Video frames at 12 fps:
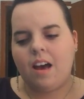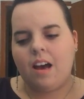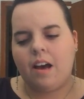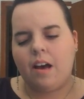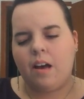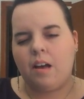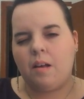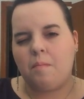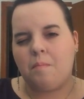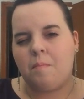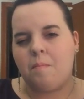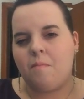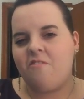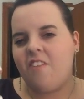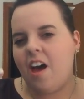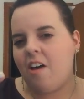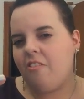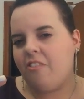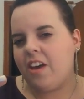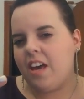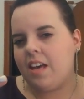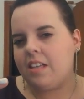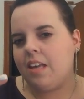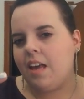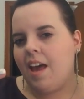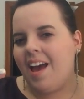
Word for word: um, velvet,